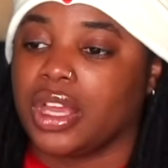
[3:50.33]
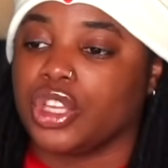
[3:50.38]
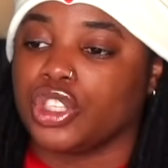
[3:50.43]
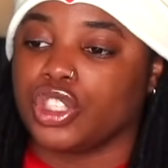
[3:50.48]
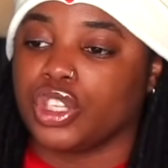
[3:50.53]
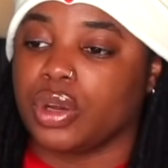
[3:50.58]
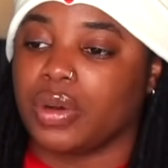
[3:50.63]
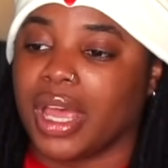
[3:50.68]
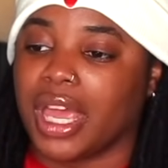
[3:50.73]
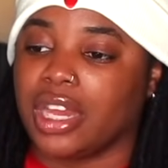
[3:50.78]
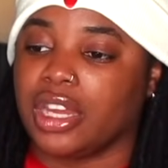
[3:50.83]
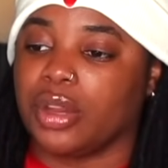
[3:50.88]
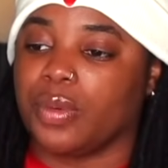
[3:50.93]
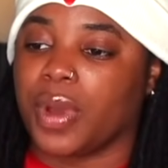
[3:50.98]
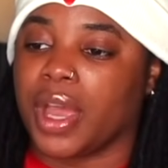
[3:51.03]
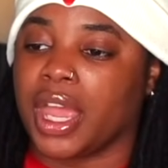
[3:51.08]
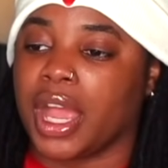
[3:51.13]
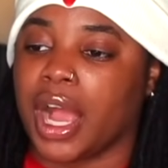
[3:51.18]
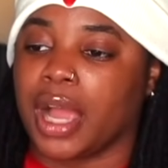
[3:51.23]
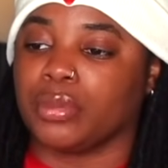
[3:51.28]
So
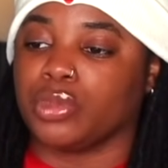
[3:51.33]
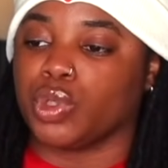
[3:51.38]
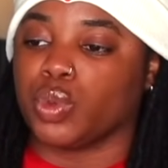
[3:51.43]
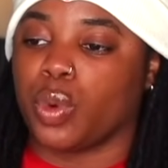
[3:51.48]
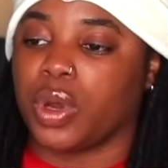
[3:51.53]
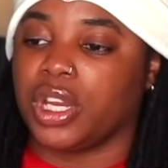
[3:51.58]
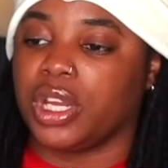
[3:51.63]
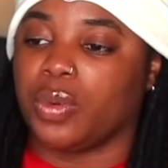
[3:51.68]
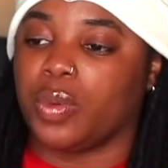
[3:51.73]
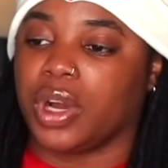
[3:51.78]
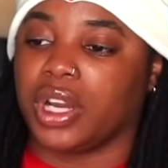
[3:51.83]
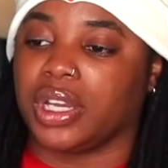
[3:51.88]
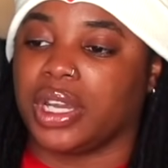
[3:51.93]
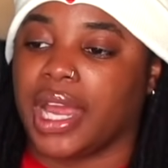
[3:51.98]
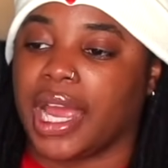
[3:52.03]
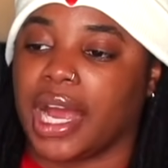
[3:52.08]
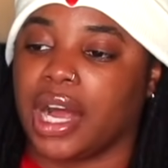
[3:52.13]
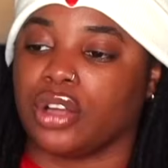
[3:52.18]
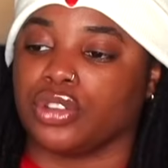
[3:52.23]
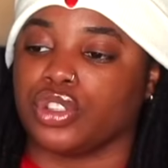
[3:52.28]
anyway, I'm 21
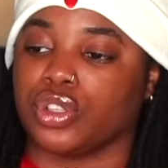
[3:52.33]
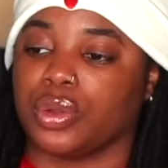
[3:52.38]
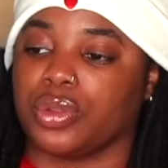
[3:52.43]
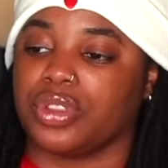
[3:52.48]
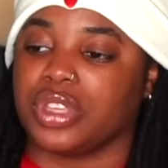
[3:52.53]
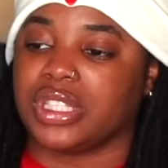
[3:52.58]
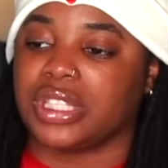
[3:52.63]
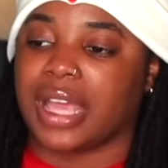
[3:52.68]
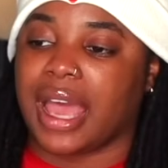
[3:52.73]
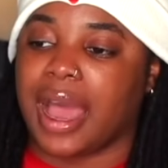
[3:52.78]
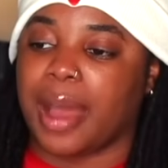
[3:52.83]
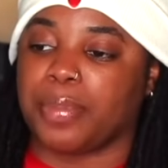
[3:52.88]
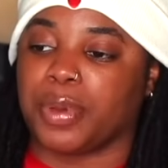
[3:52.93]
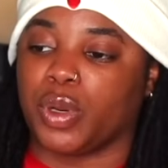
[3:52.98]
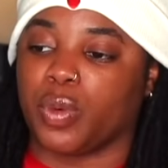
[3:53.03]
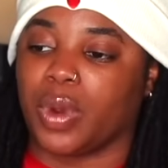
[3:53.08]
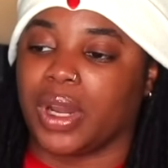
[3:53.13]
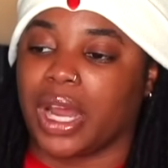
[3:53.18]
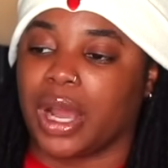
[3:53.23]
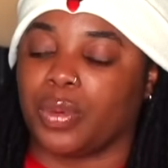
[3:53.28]
now. So this
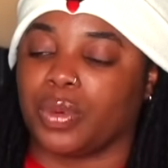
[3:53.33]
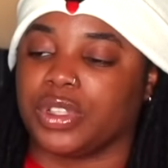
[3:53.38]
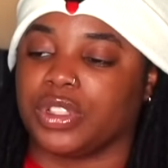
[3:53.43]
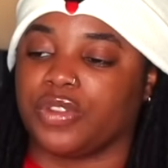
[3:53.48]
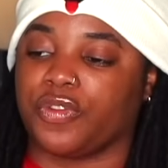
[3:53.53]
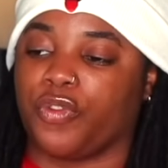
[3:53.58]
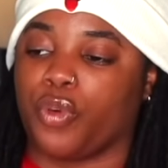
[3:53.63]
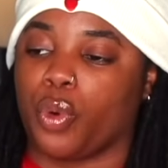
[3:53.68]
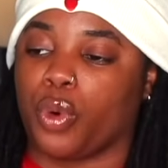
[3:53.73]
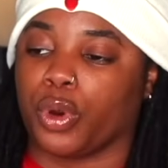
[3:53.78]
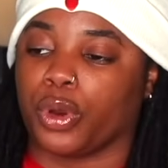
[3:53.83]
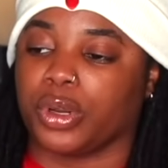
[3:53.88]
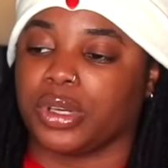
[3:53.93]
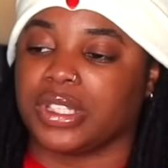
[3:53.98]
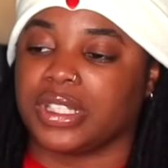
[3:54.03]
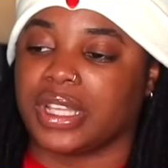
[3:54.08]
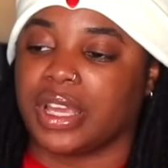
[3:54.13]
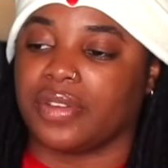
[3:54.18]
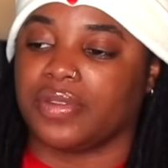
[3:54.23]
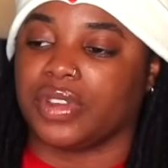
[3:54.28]
happened when I was 4 to
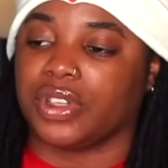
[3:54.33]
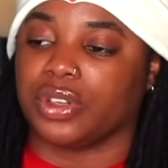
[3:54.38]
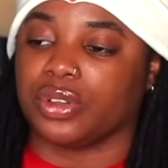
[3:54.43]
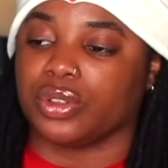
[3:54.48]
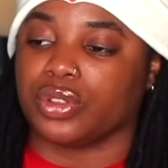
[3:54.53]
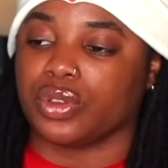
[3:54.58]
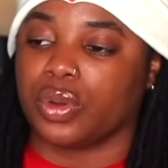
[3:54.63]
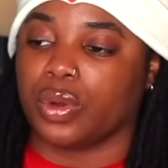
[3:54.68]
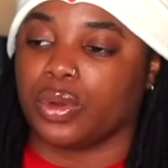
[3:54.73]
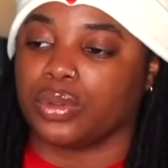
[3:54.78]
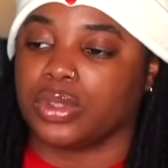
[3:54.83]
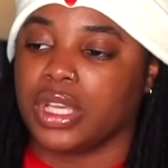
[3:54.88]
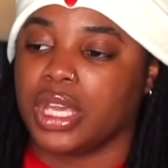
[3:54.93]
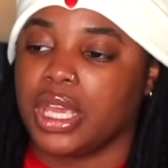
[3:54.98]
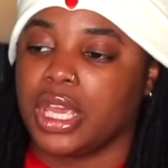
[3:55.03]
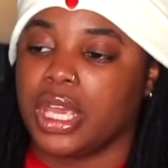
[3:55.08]
7 years old.